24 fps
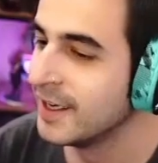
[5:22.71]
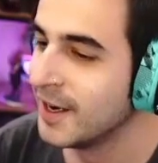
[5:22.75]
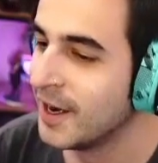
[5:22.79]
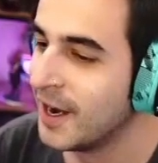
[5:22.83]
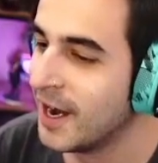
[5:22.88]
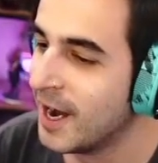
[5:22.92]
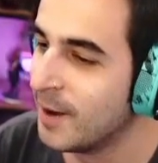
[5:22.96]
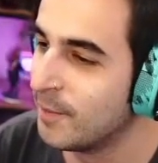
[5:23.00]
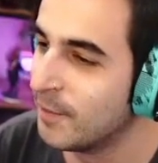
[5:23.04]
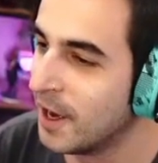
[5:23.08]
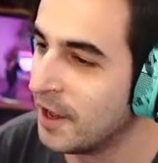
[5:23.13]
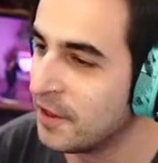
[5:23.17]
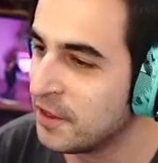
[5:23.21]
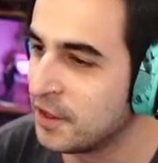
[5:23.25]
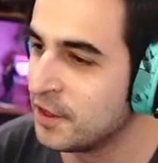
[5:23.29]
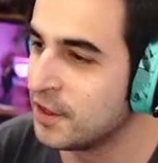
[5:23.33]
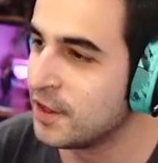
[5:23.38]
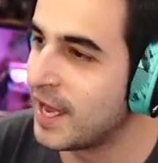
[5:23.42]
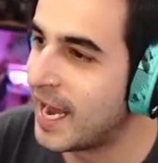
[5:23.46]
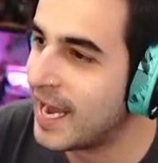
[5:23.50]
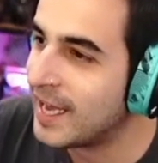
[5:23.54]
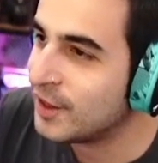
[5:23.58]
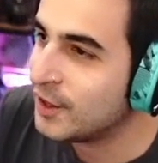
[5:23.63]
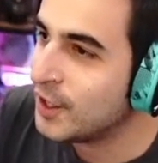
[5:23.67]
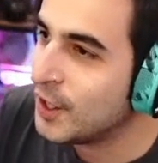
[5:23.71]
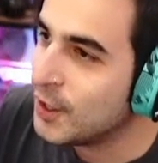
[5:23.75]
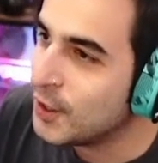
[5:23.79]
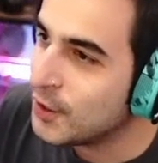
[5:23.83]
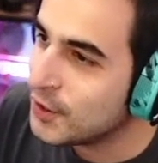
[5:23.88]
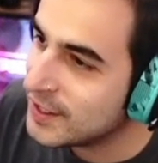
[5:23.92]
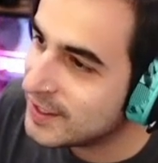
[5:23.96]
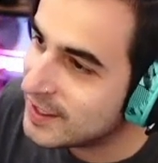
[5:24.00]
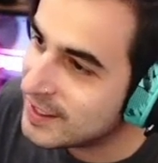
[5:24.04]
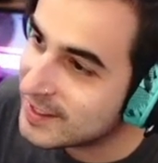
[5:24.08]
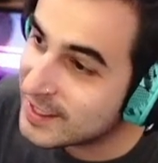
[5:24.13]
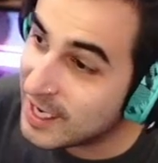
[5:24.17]
Other than that, though,
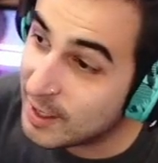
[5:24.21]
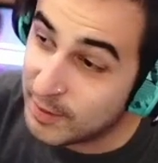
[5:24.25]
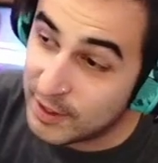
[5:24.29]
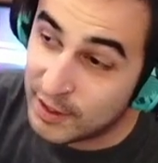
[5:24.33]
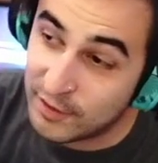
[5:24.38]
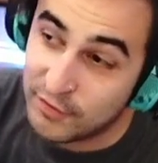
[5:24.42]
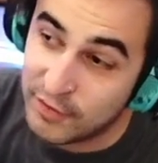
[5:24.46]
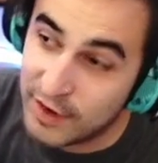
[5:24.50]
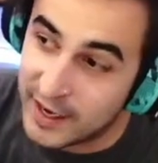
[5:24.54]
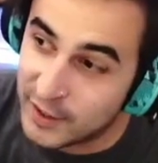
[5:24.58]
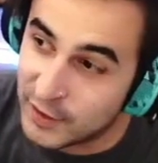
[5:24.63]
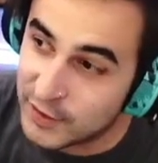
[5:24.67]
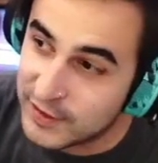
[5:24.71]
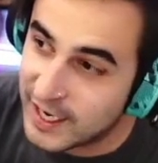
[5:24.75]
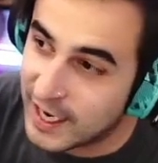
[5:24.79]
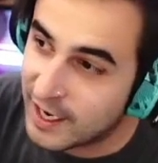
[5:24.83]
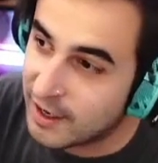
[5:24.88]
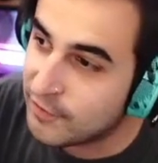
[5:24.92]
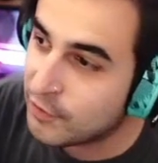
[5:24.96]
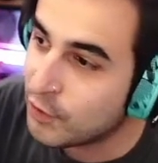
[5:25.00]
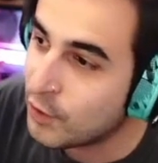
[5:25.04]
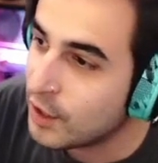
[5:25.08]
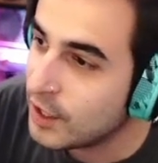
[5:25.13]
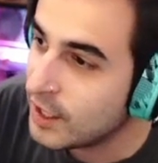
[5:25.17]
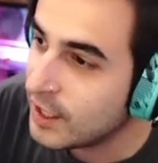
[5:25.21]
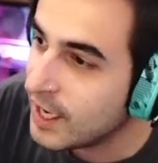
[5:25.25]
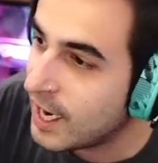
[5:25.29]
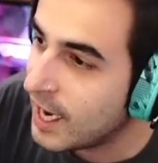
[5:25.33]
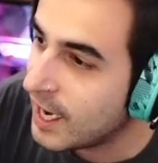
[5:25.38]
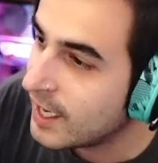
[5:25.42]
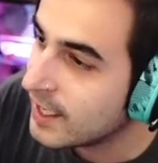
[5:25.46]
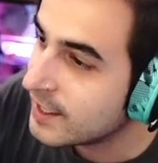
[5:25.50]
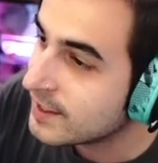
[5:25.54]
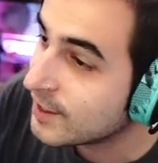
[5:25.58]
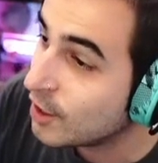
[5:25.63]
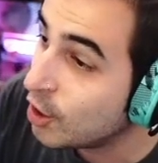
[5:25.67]
this is going to be the final deck for you
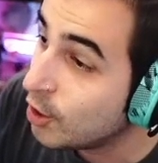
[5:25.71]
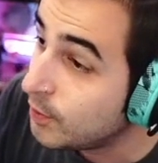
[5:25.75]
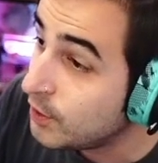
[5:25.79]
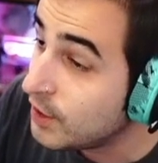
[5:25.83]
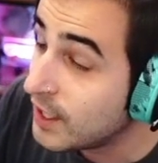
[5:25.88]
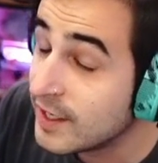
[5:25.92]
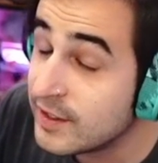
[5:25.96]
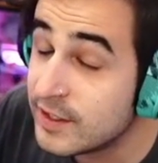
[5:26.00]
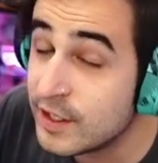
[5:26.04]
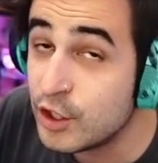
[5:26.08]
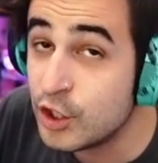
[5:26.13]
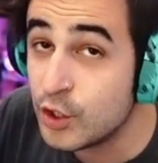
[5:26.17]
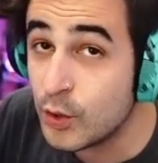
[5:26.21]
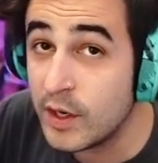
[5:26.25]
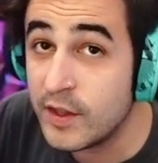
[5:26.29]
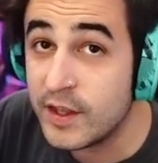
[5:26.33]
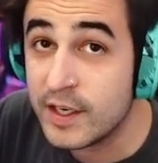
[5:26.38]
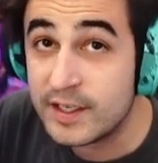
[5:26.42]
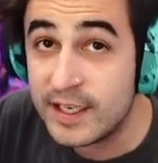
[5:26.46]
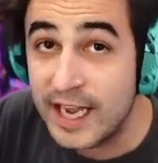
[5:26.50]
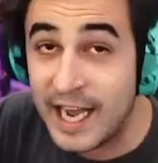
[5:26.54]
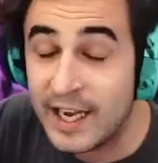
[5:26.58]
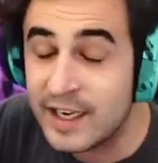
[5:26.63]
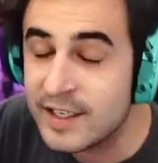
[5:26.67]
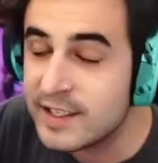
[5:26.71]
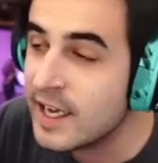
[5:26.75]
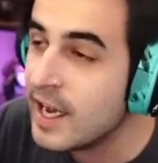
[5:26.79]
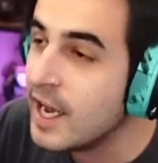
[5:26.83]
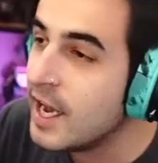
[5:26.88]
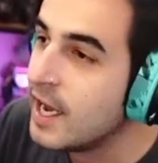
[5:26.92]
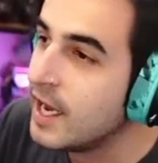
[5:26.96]
guys. I hope you guys enjoy the decks.